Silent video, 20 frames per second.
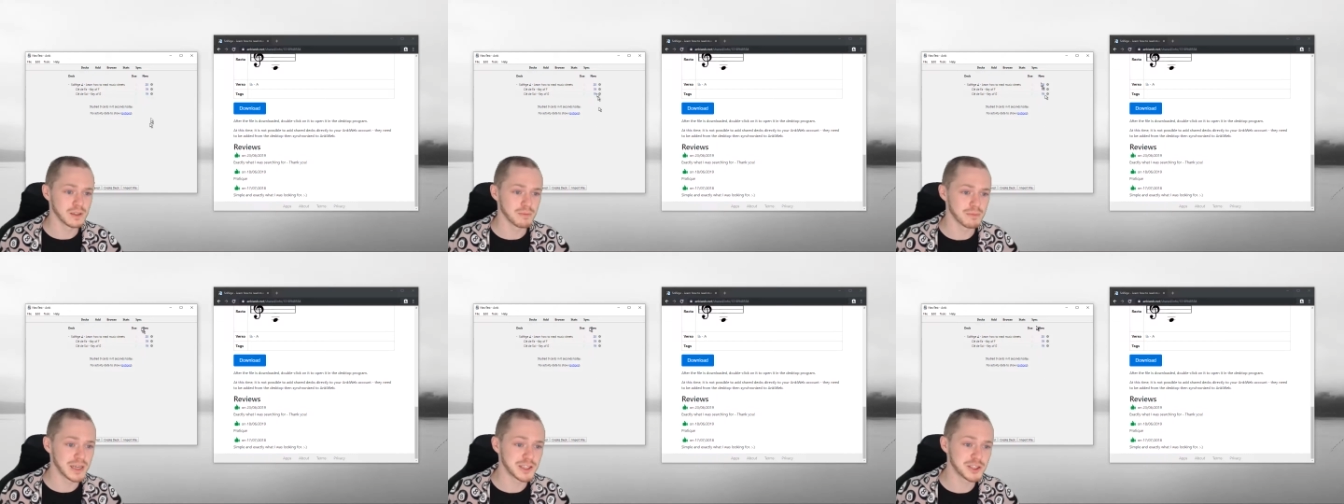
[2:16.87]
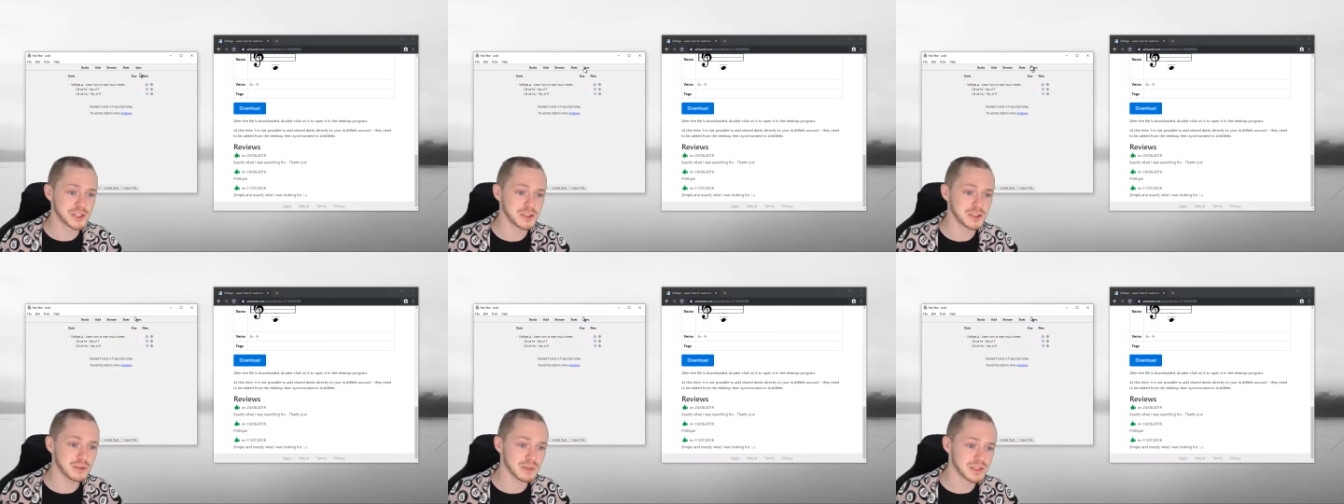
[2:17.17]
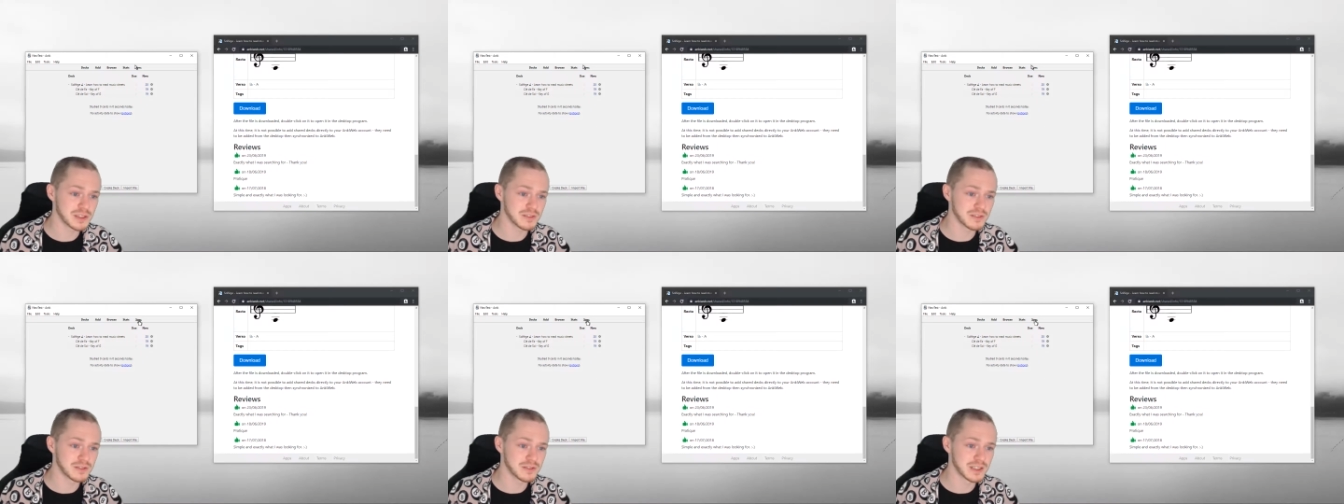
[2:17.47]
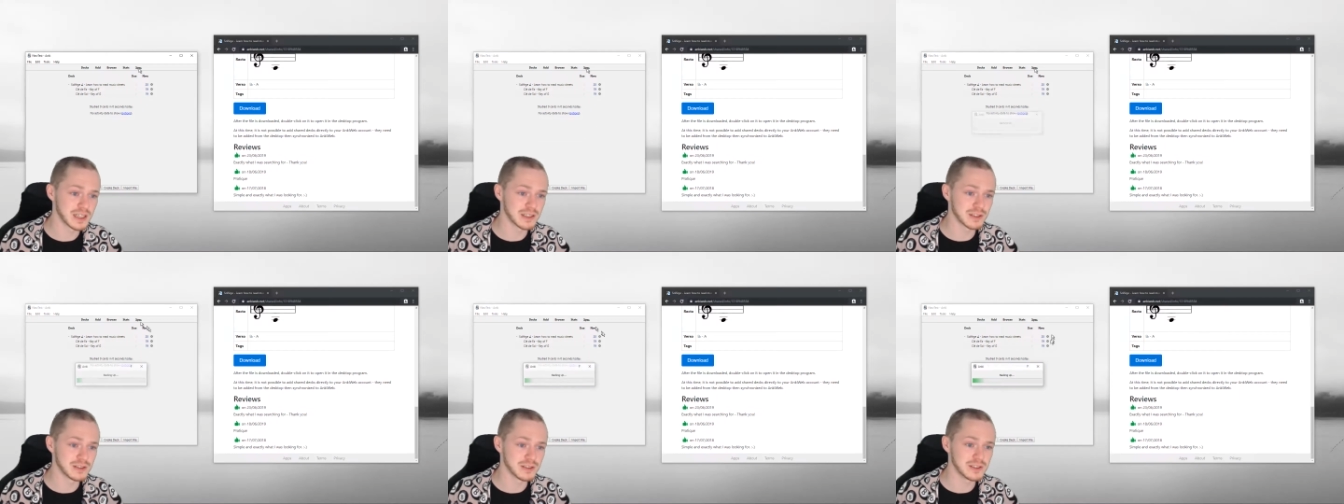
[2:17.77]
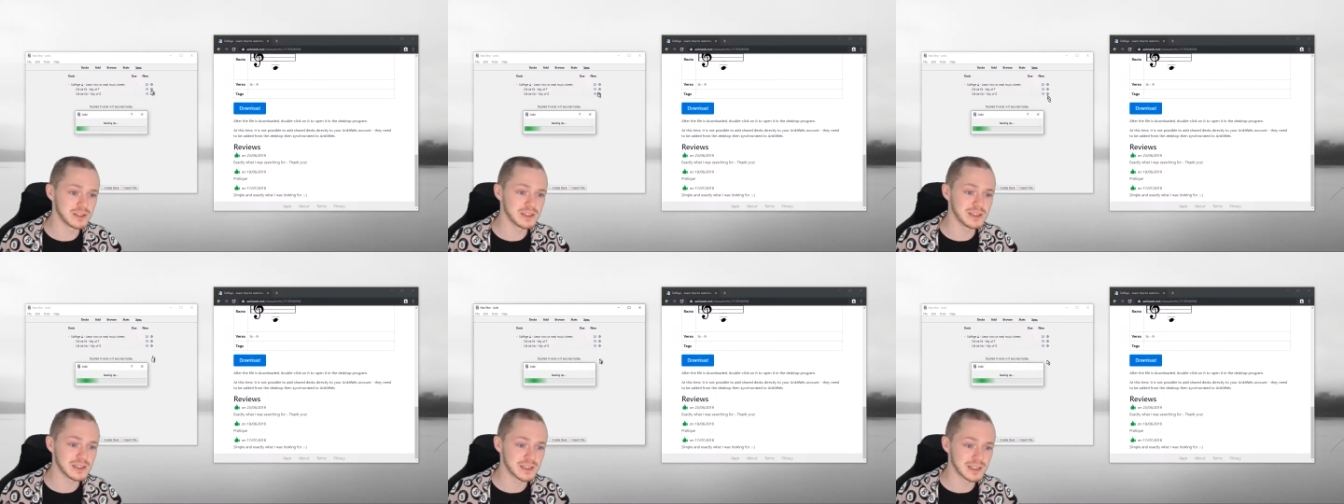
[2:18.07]
Make sure once you've
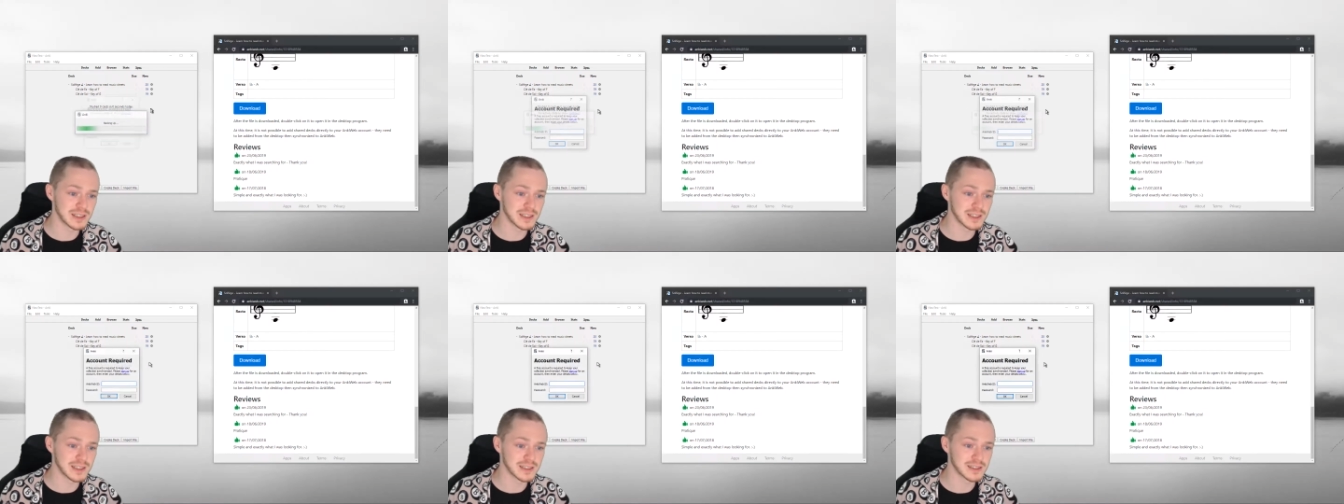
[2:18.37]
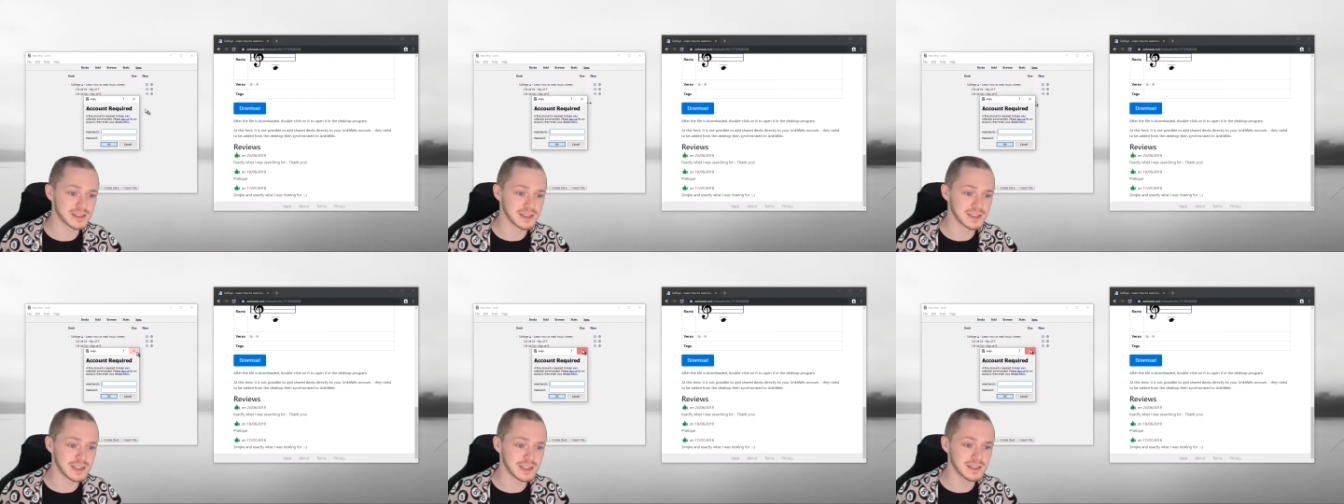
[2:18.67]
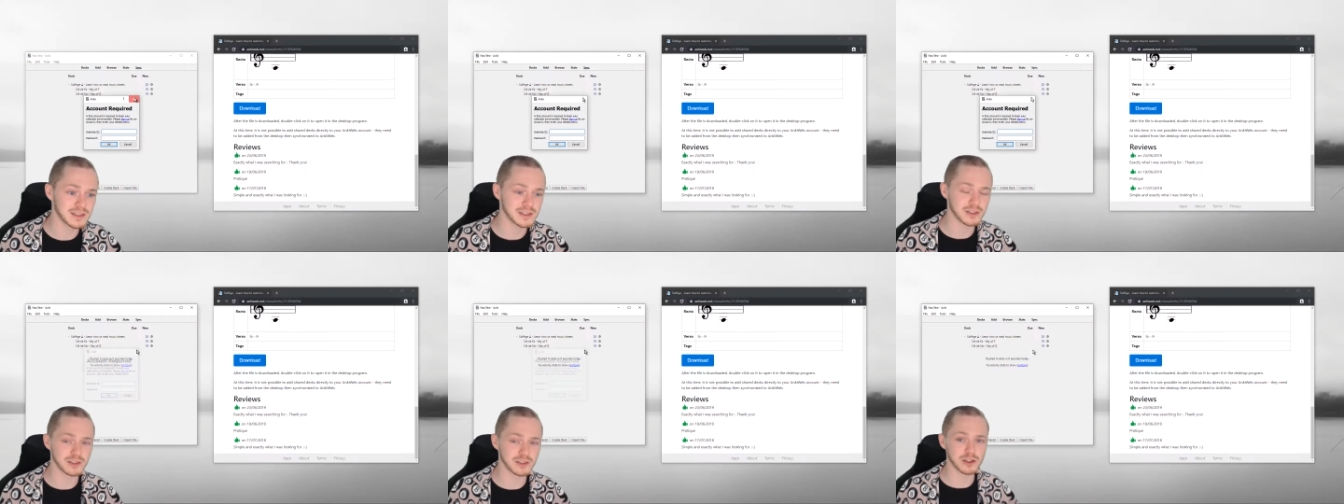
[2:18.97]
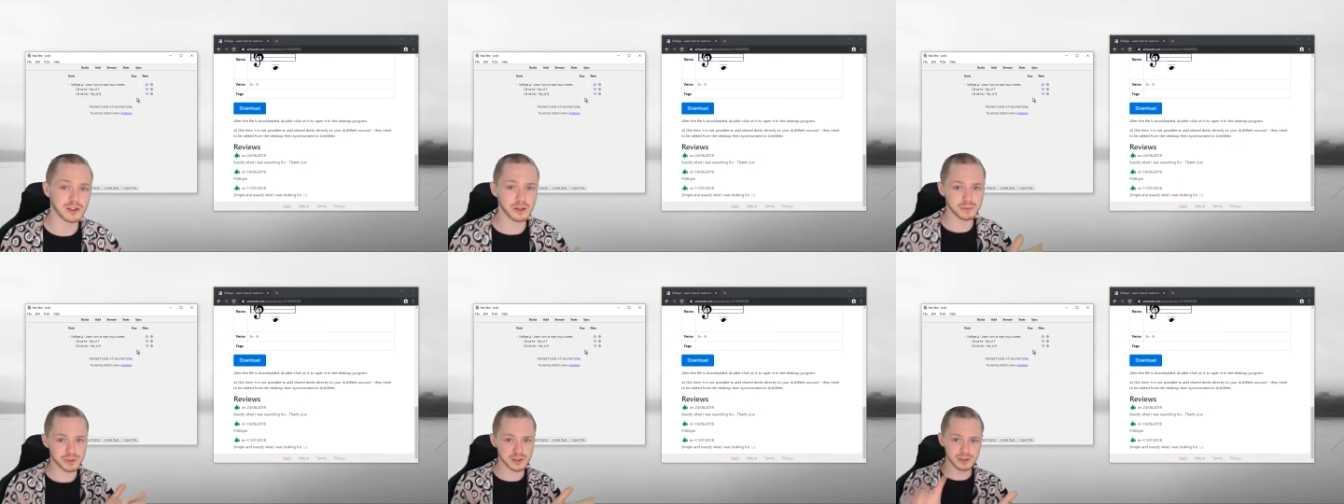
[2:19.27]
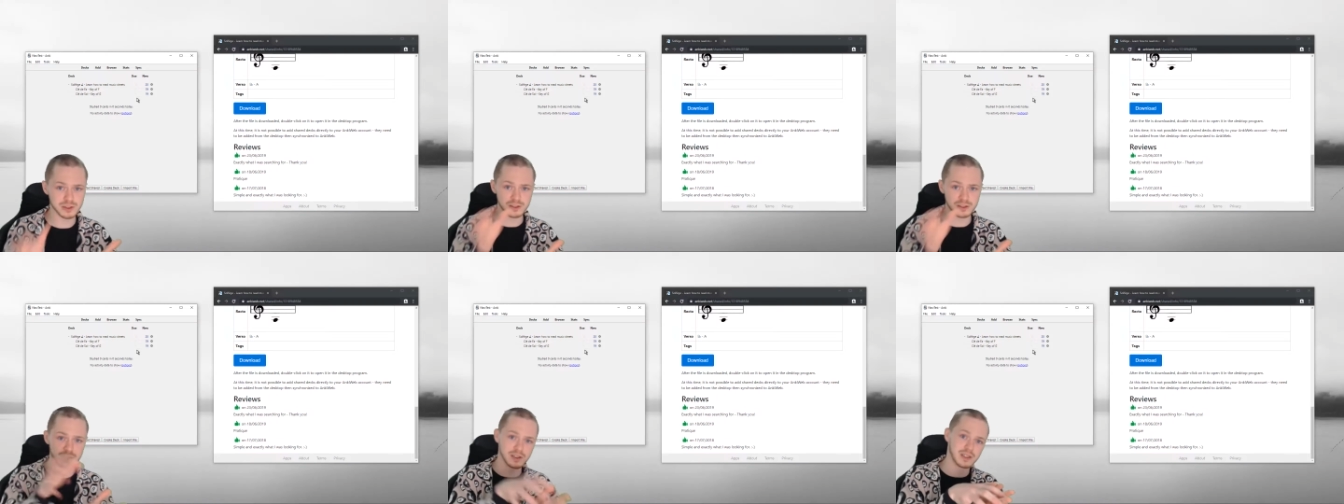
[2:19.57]
downloaded it to click sync so it hops
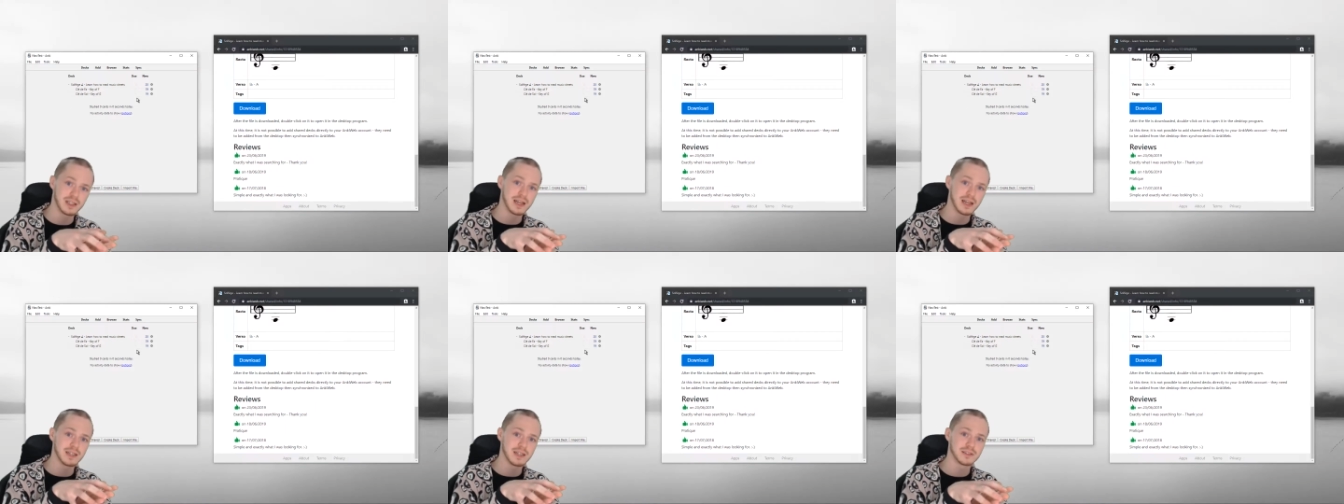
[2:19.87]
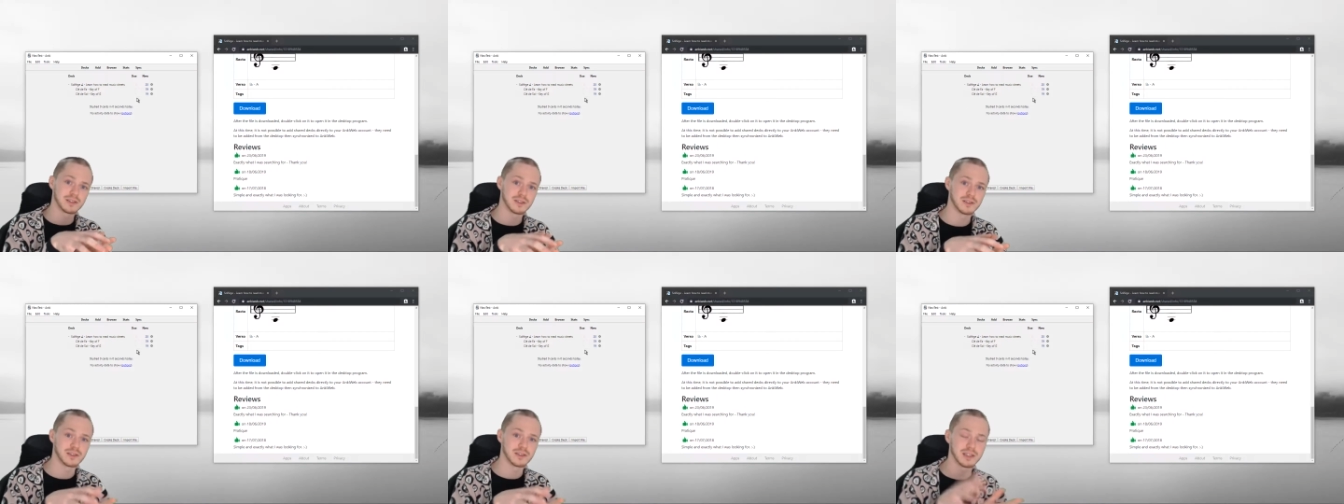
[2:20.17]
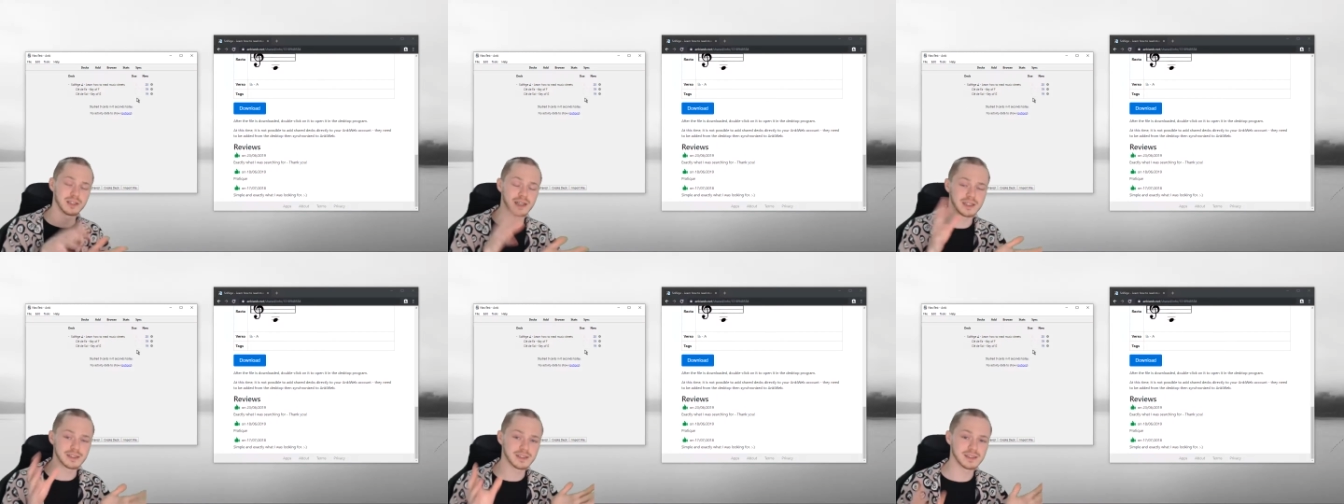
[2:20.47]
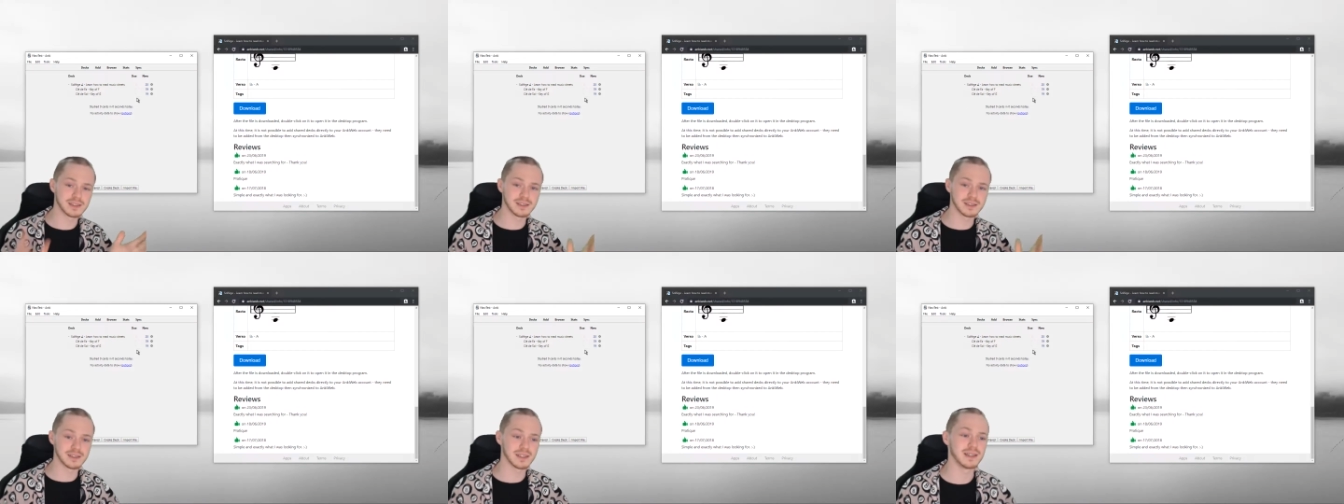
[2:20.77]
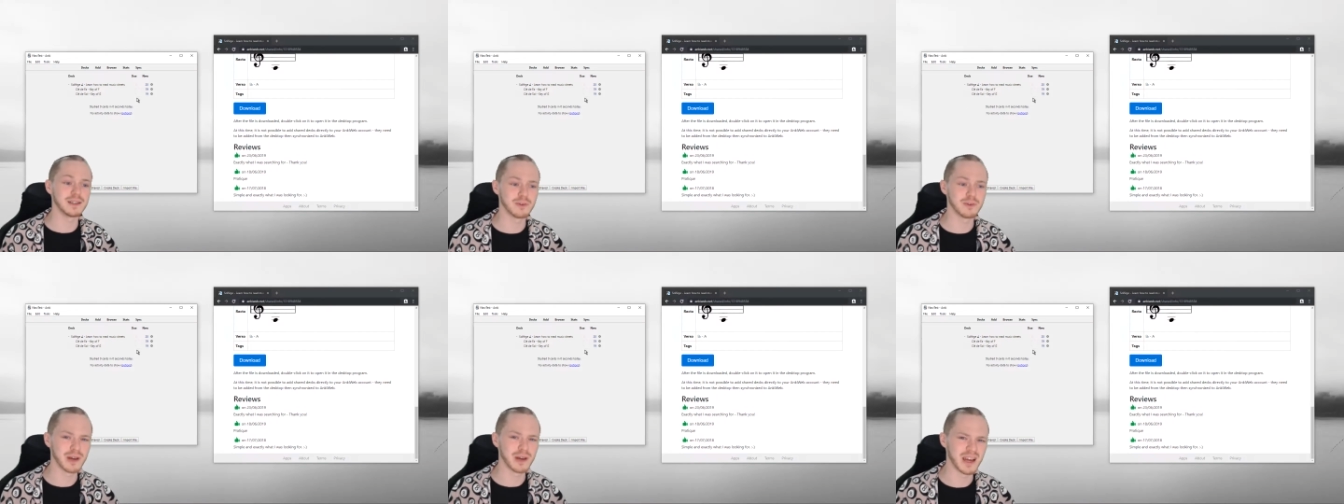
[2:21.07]
onto your cloud so you can access it anywhere.